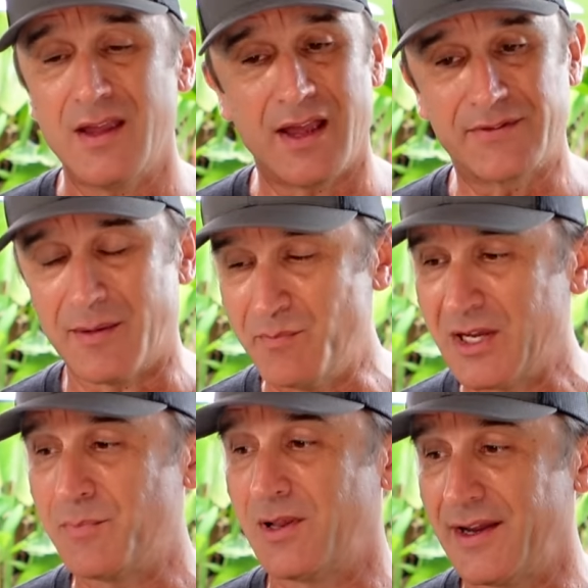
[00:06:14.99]
I've got
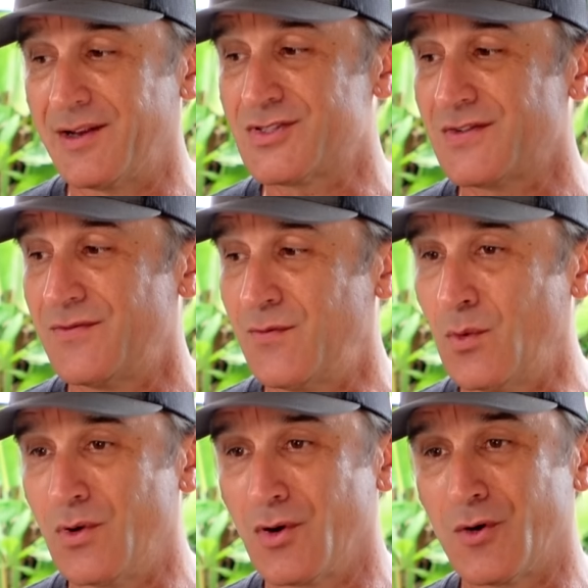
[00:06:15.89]
big plans
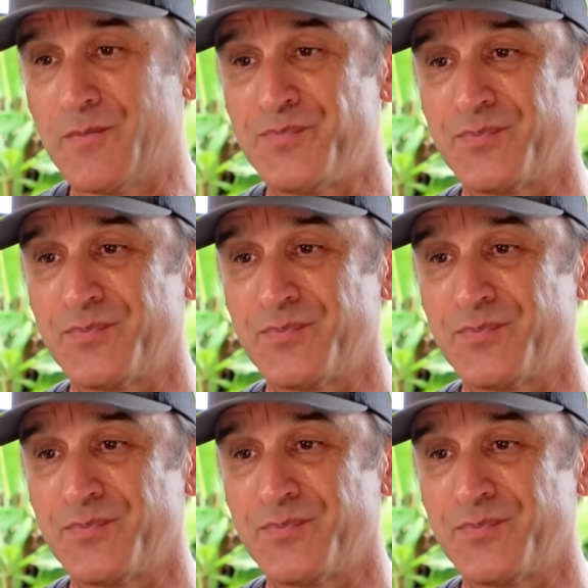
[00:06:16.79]
for